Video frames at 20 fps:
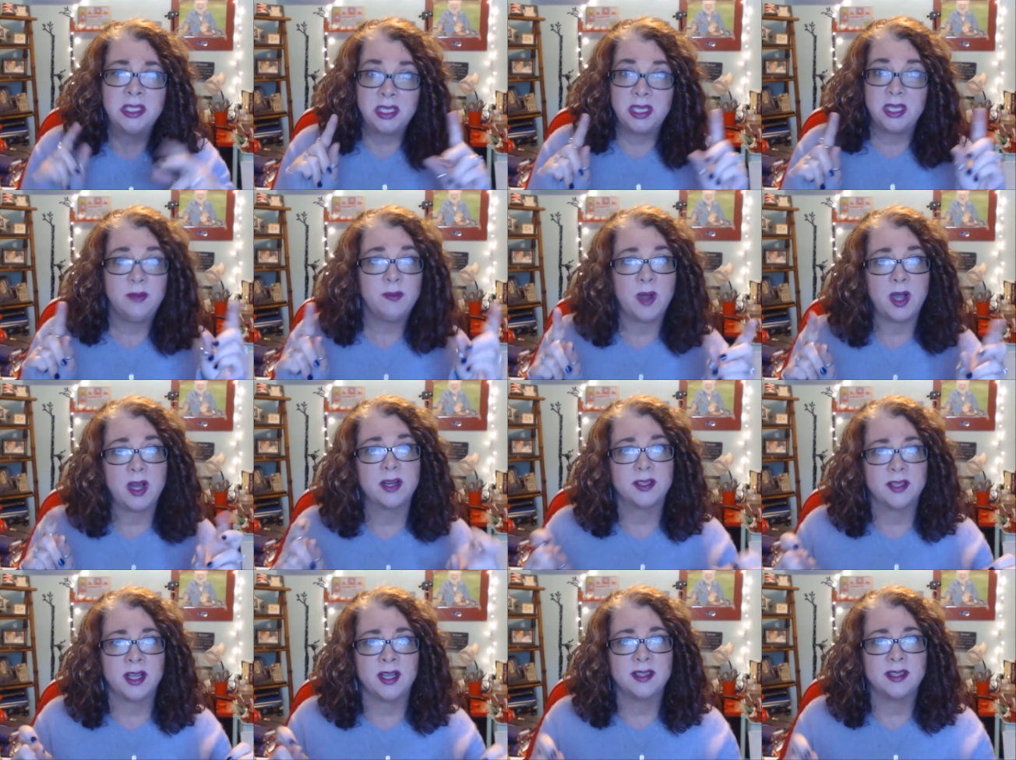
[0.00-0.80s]

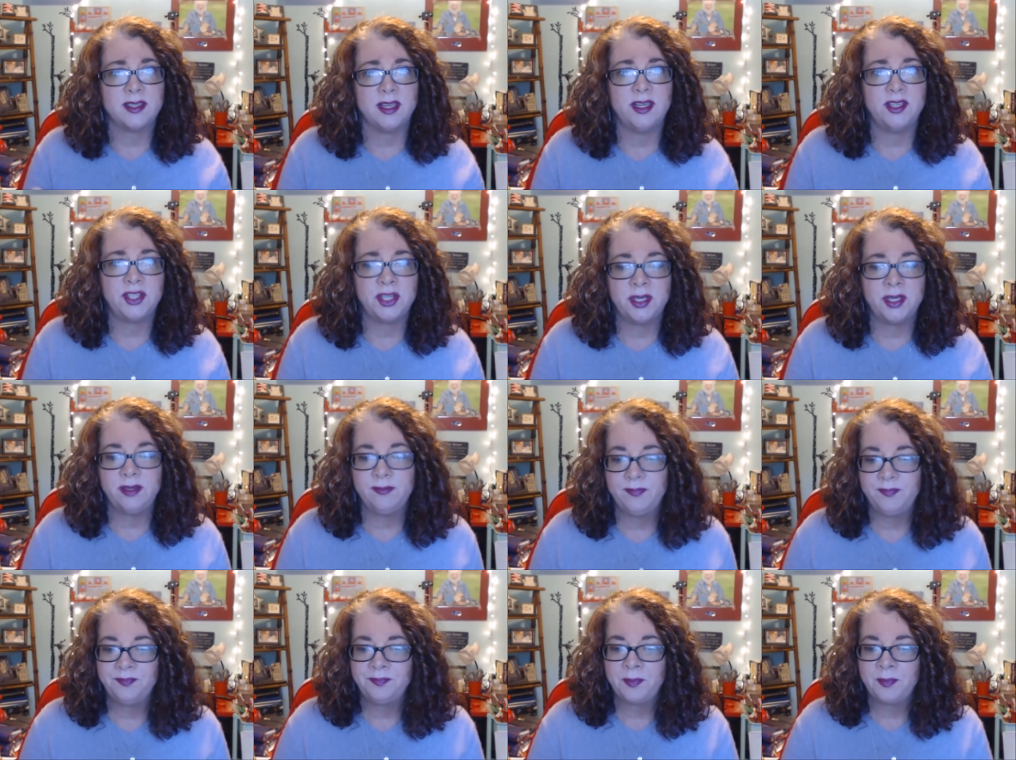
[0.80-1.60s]

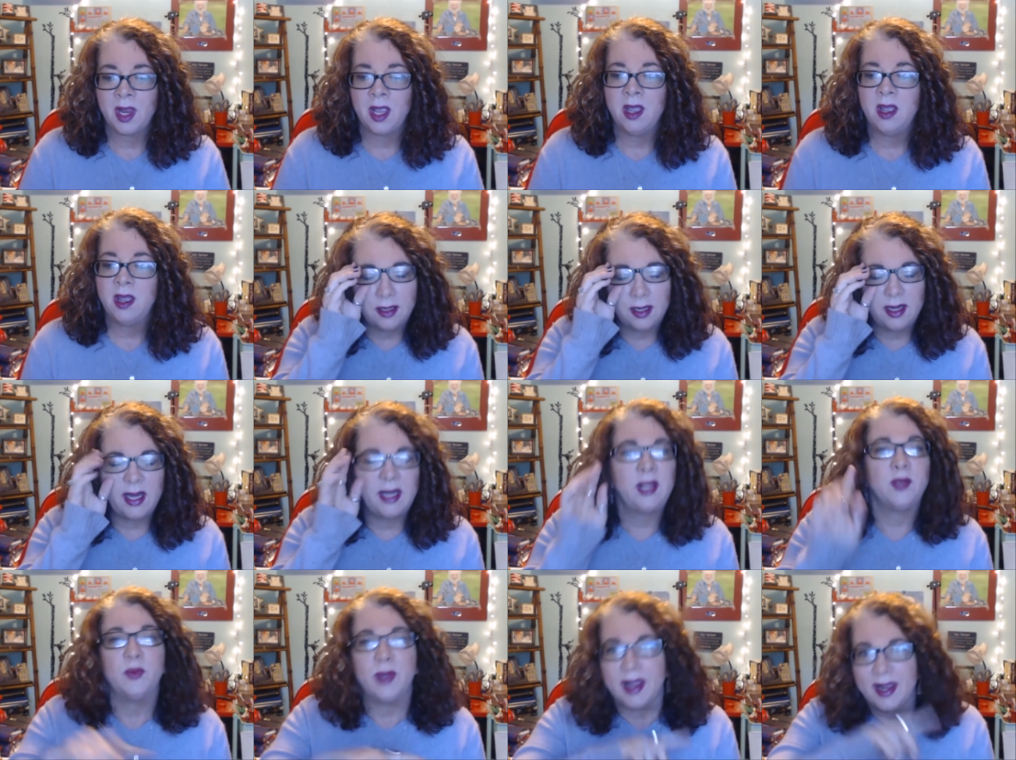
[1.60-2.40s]
demonetization.
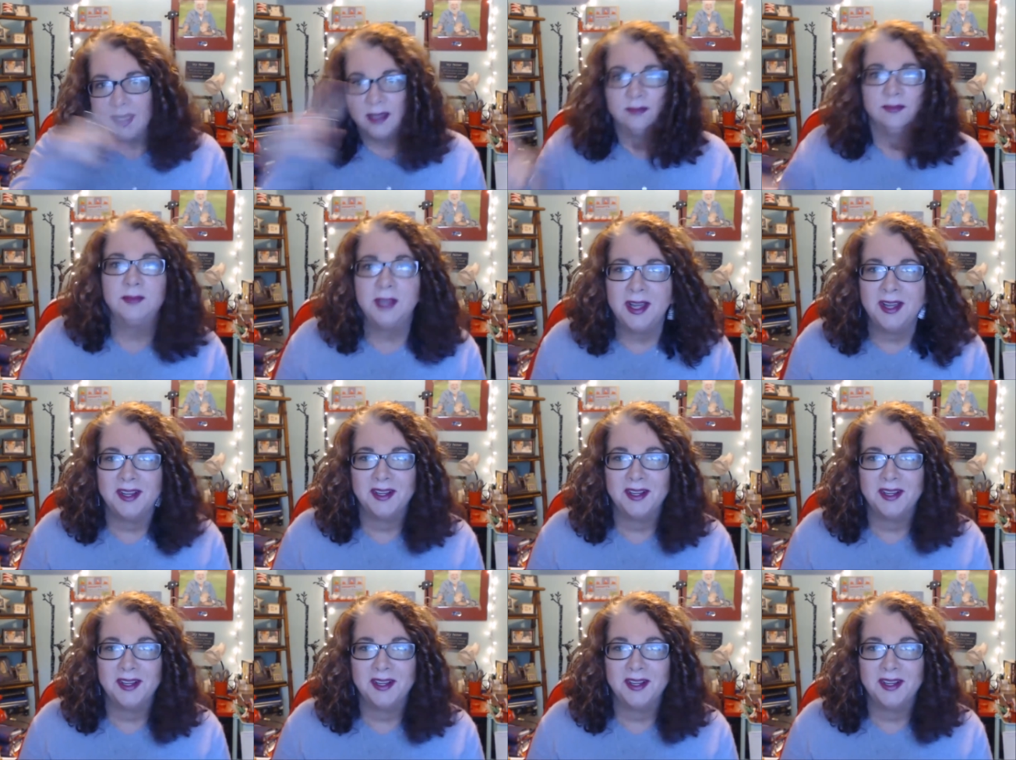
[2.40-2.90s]
Anyway,